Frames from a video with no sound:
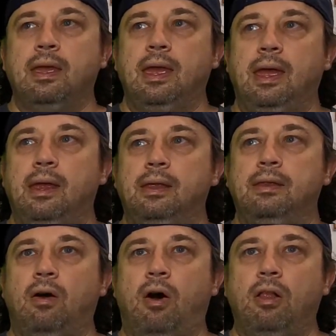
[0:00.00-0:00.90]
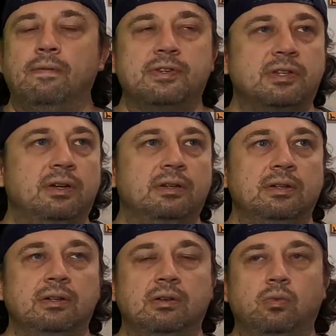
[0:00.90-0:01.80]
and all of a
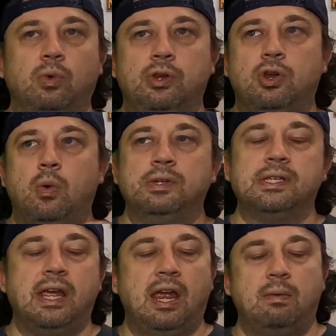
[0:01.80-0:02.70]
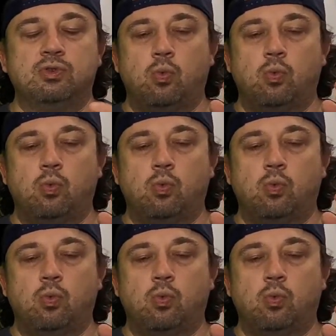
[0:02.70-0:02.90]
sudden when you go into games,